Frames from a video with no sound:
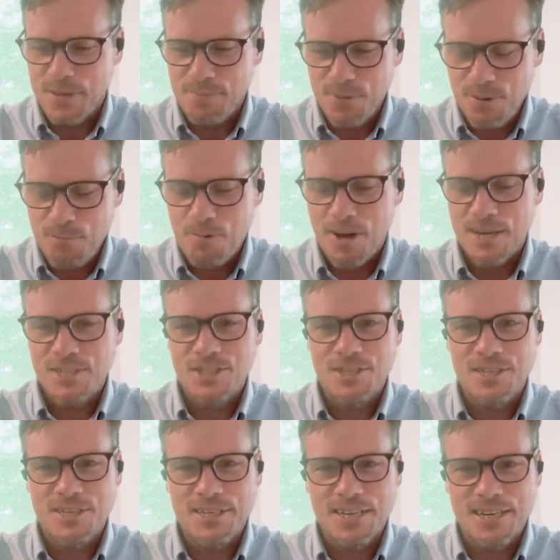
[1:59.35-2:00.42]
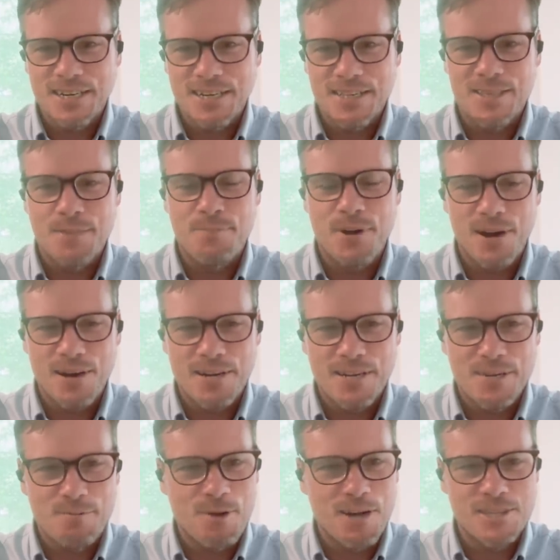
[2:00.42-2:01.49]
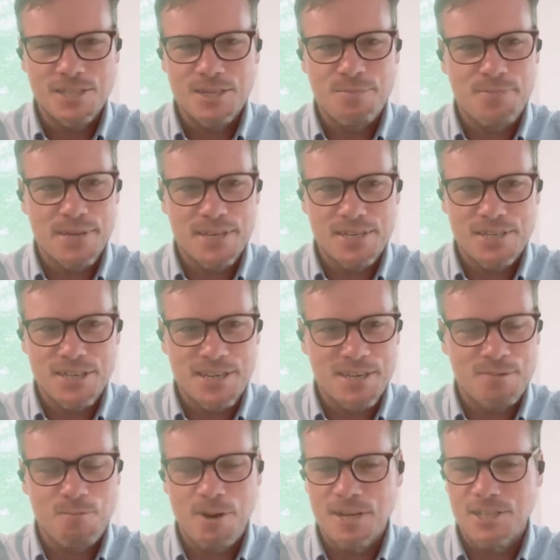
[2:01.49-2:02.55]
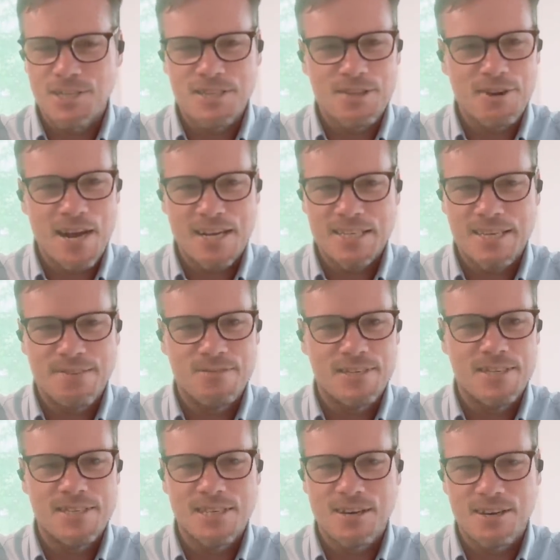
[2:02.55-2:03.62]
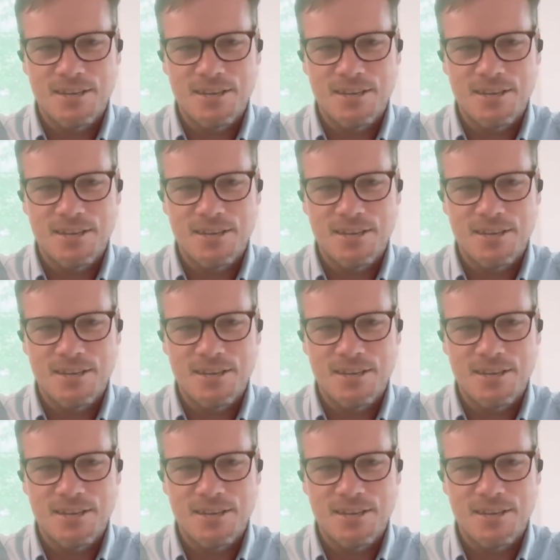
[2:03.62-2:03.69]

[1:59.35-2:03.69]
people watching the party, watching Beijing, watching their activities in